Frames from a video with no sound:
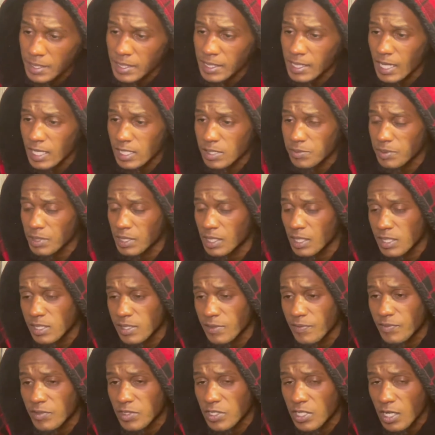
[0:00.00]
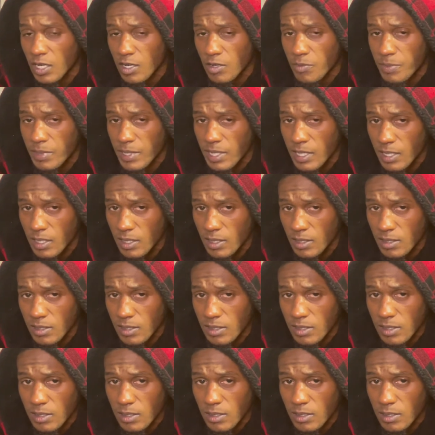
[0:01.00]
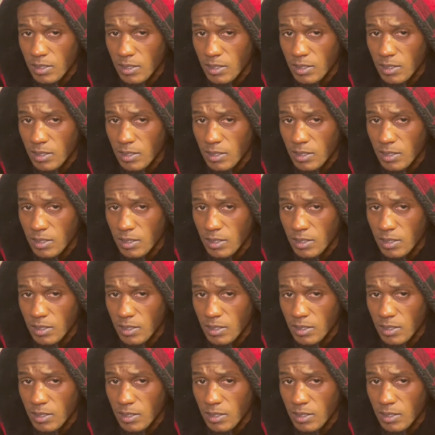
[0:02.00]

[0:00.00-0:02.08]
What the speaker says: that's because of terpenes.